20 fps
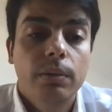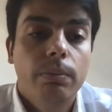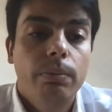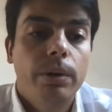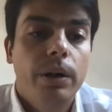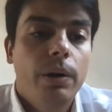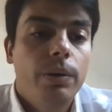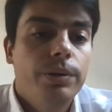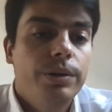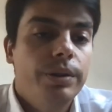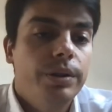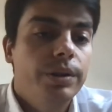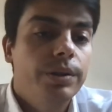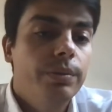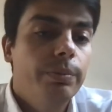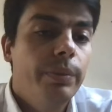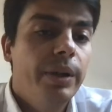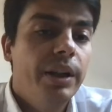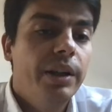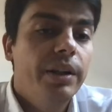
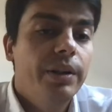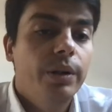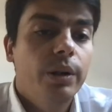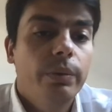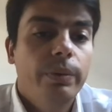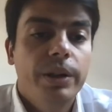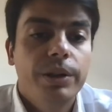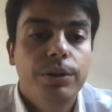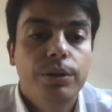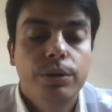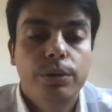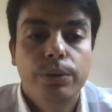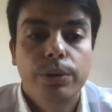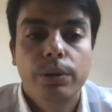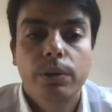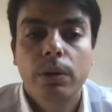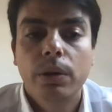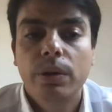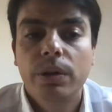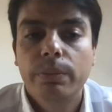Browsers make a request to
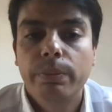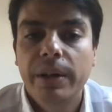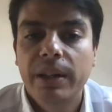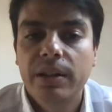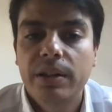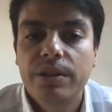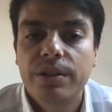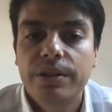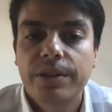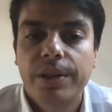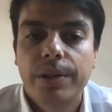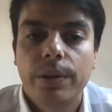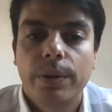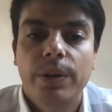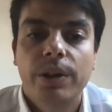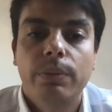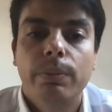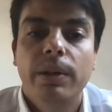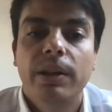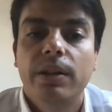your load
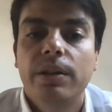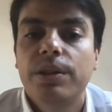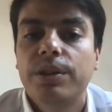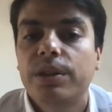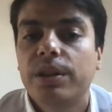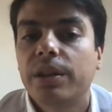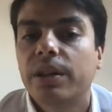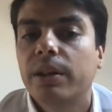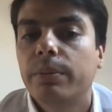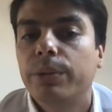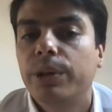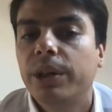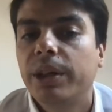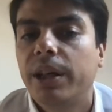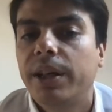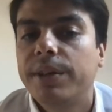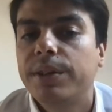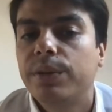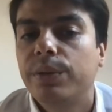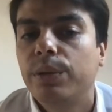balancer
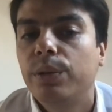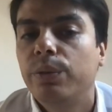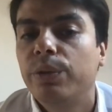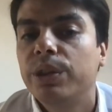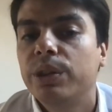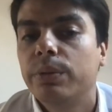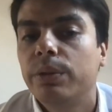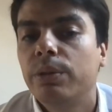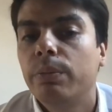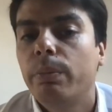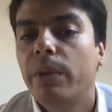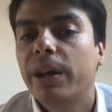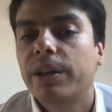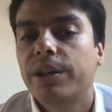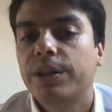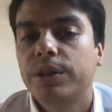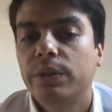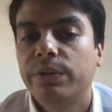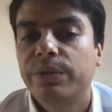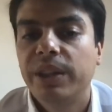communicates with your
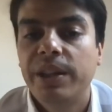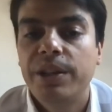Microsoft